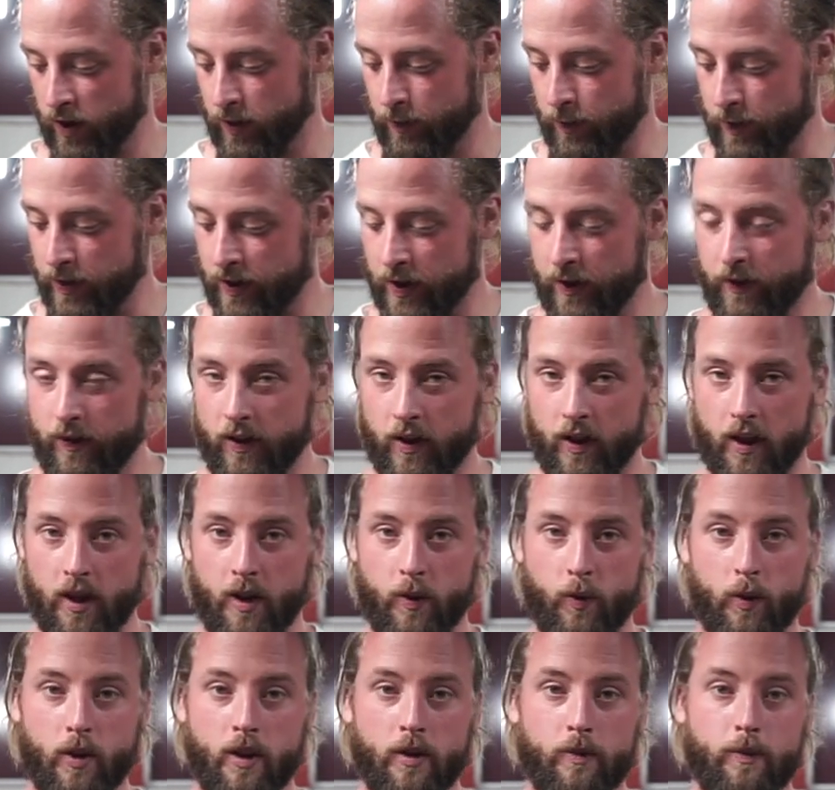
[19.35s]
specifically
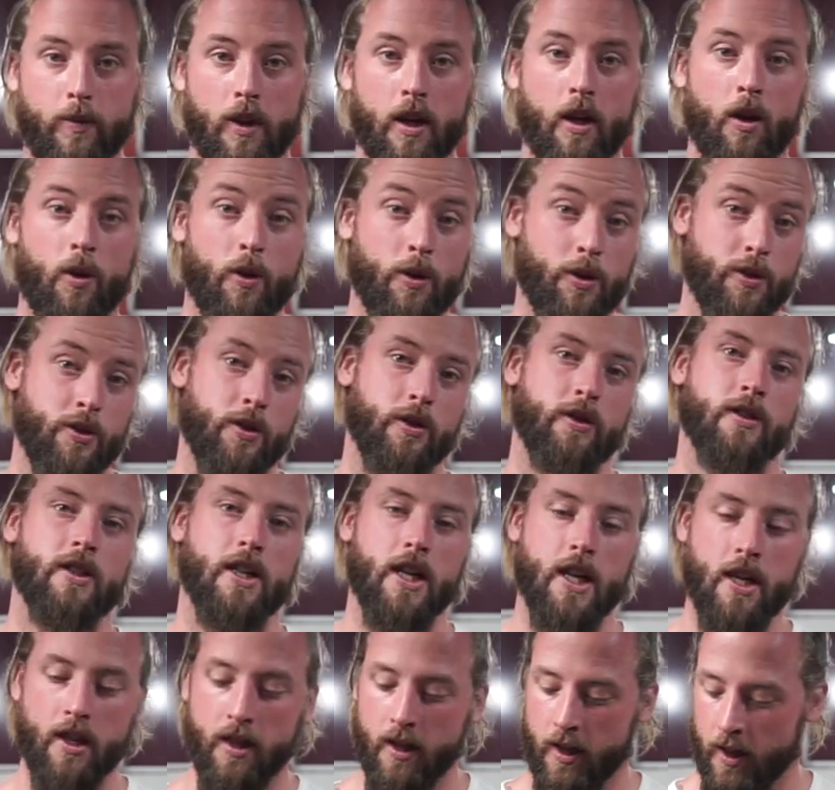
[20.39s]
we're in Belo
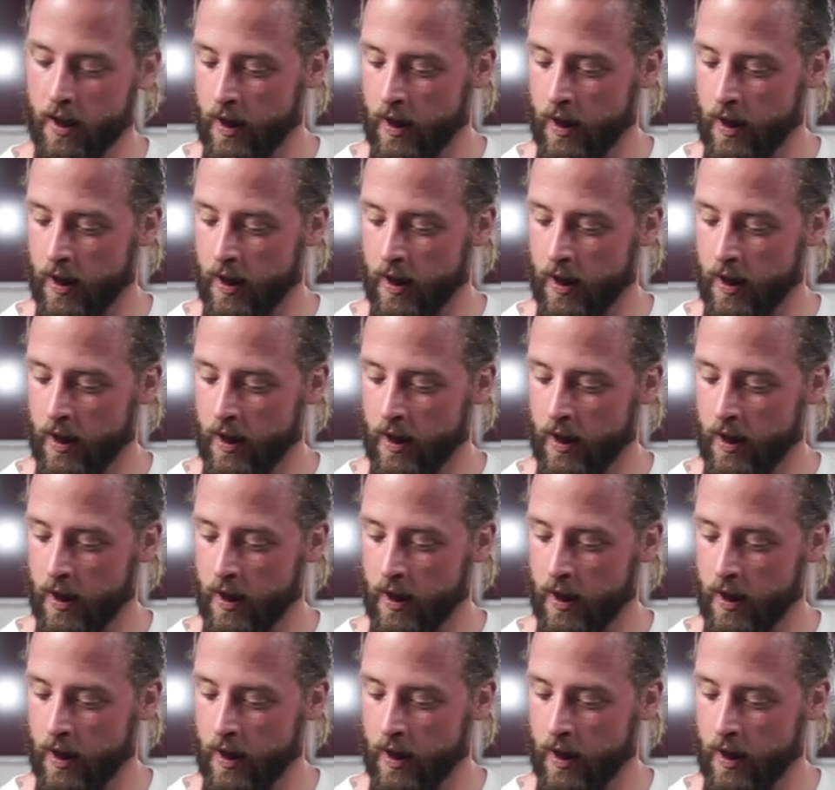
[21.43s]
Horizonte,